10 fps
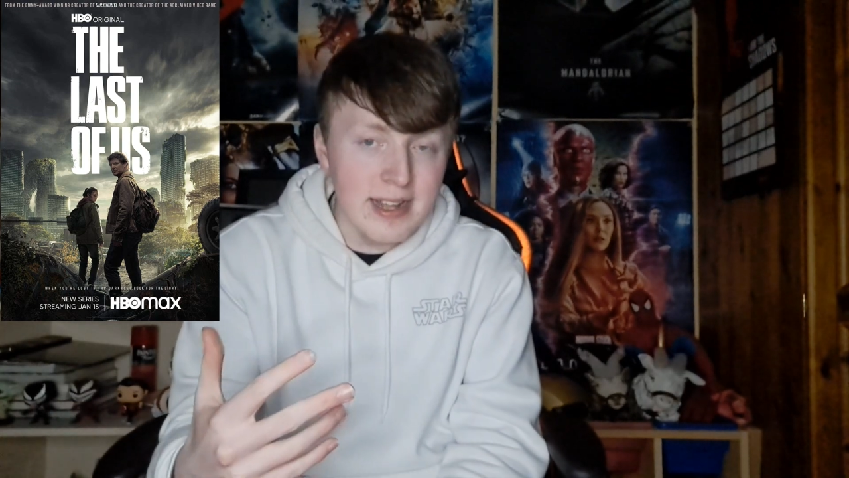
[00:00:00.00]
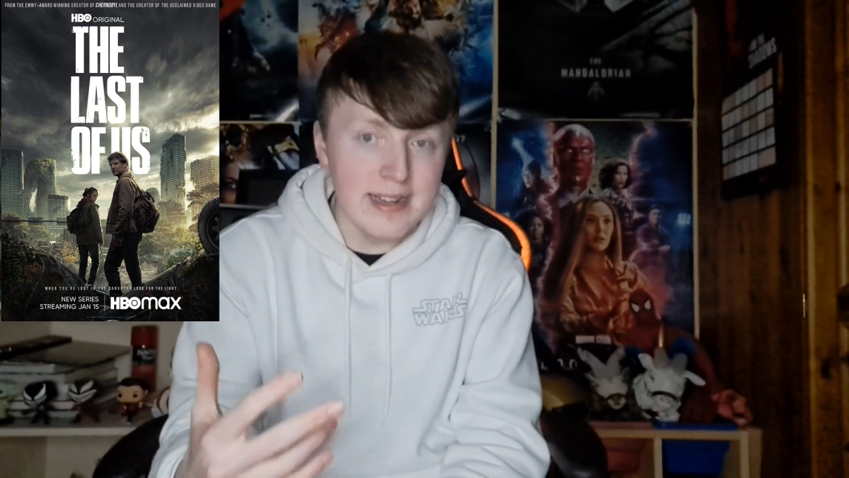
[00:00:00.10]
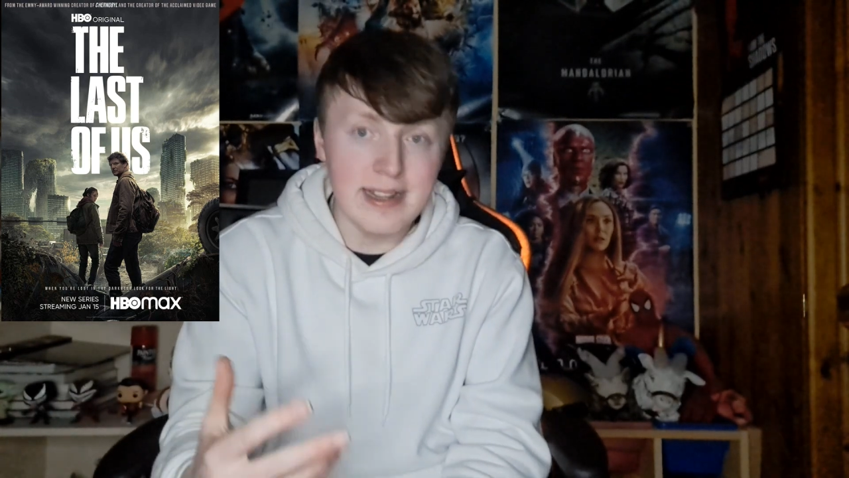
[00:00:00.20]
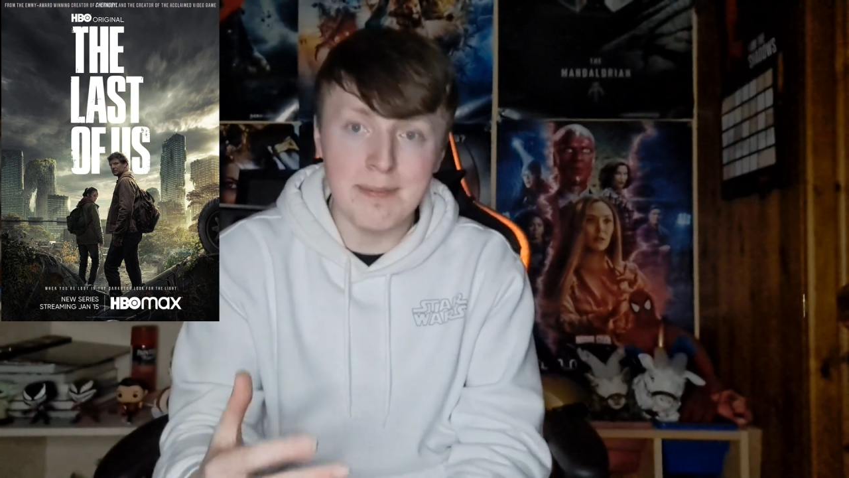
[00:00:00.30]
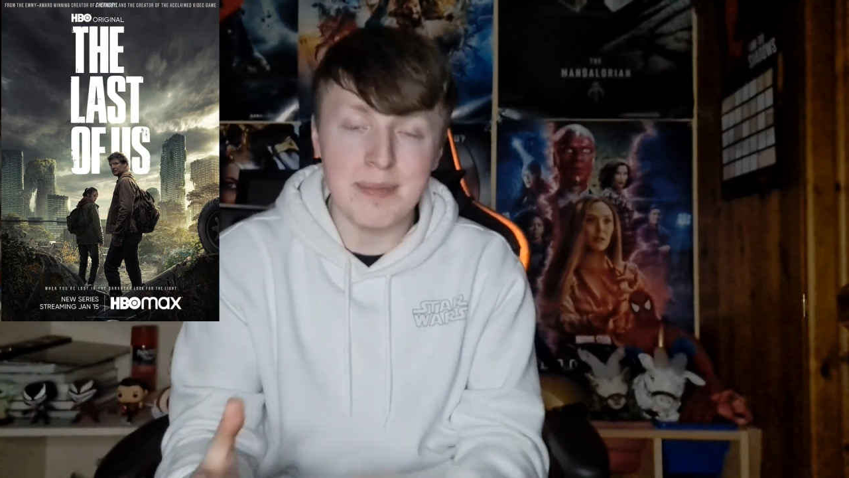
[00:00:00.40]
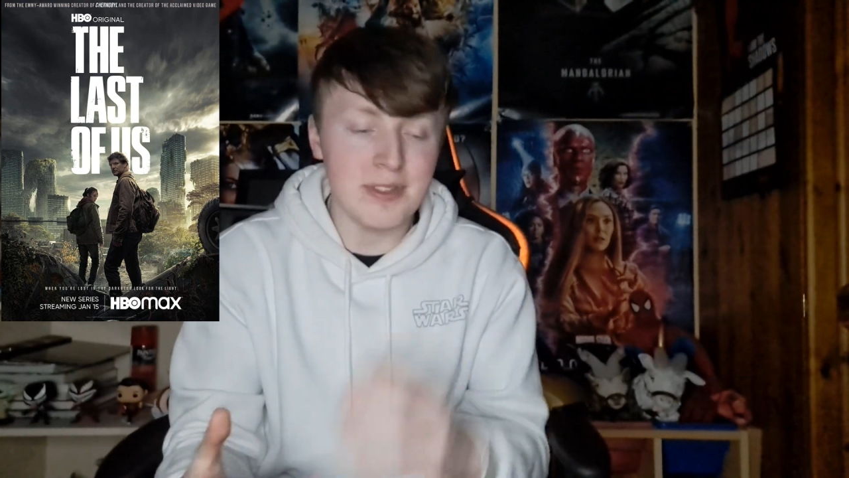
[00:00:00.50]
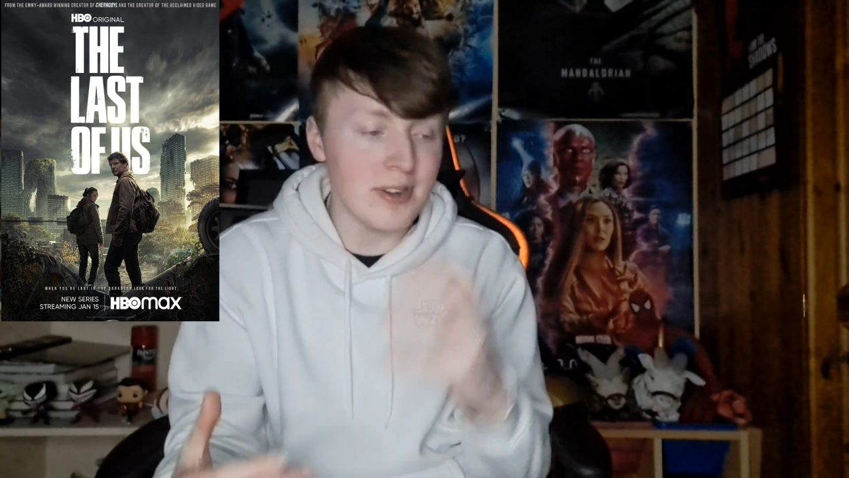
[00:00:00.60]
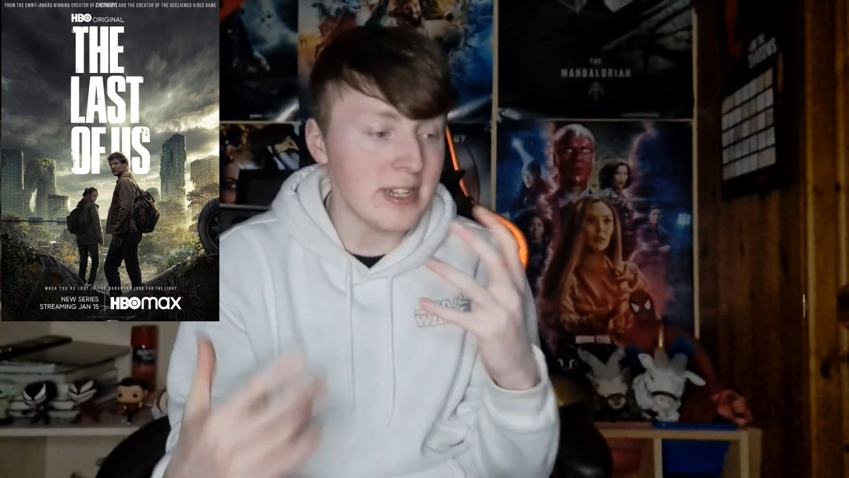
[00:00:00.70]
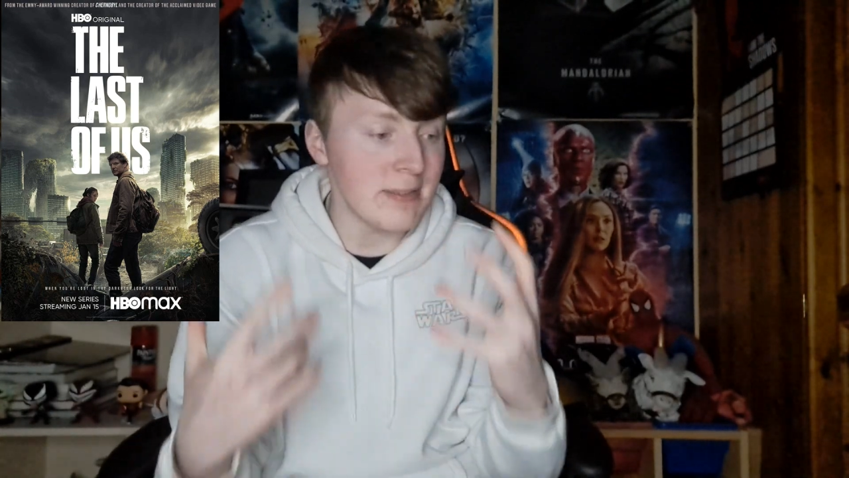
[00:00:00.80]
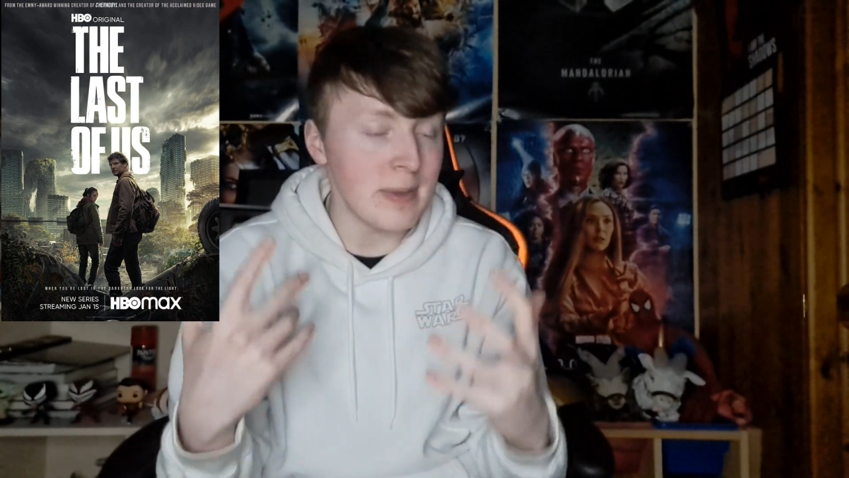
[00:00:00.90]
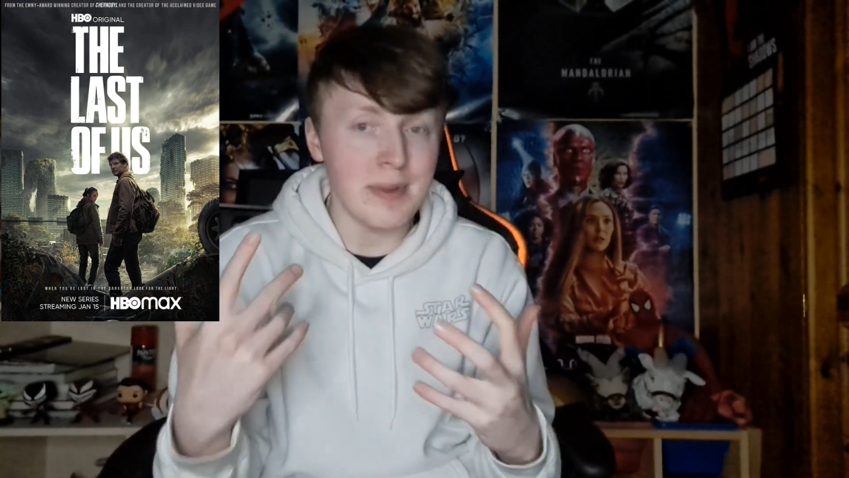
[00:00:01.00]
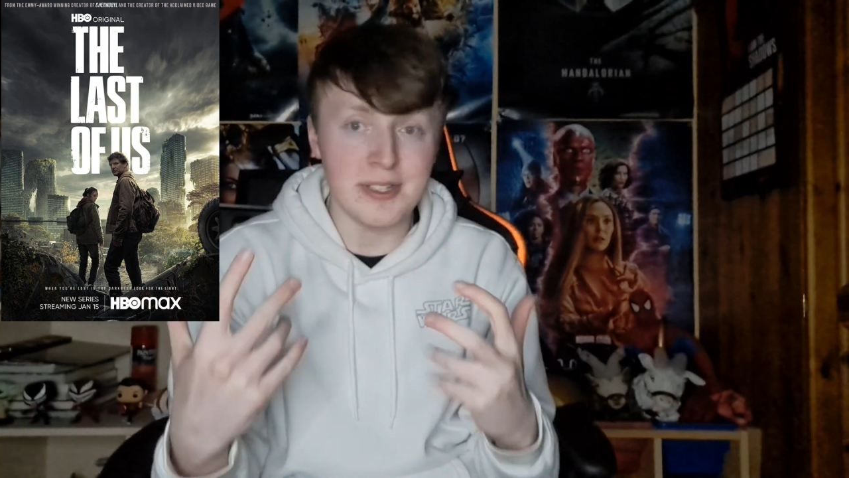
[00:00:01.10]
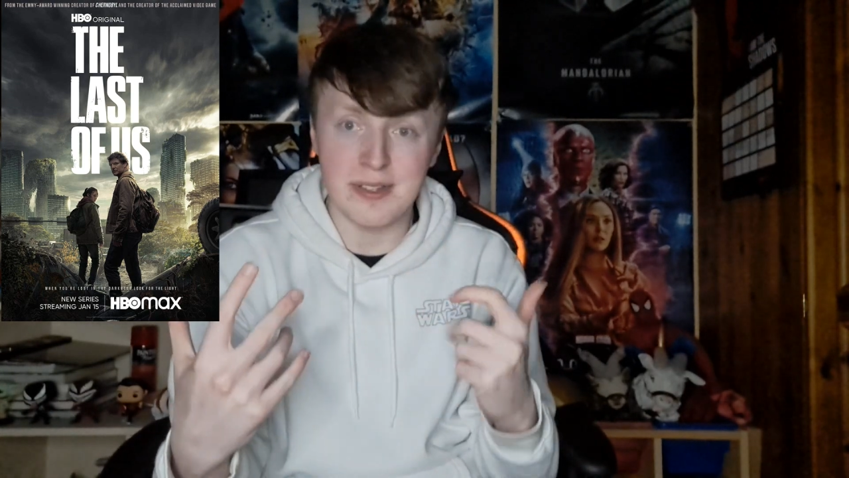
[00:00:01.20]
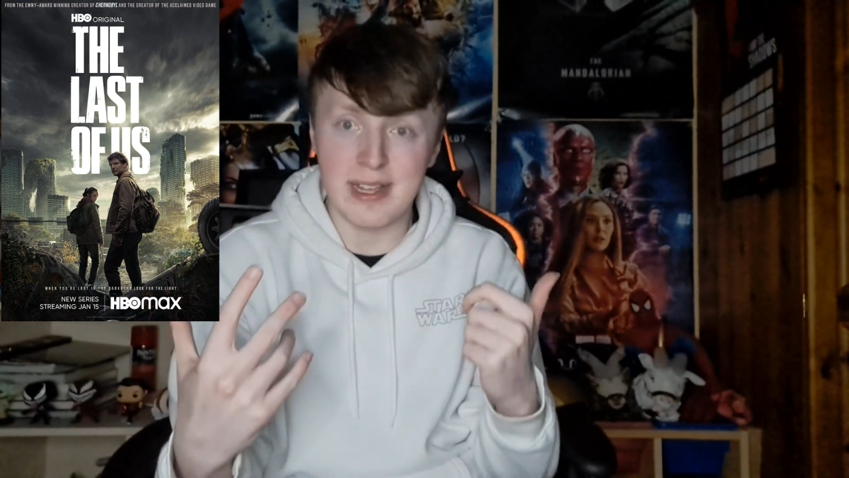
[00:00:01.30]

and they turn these people into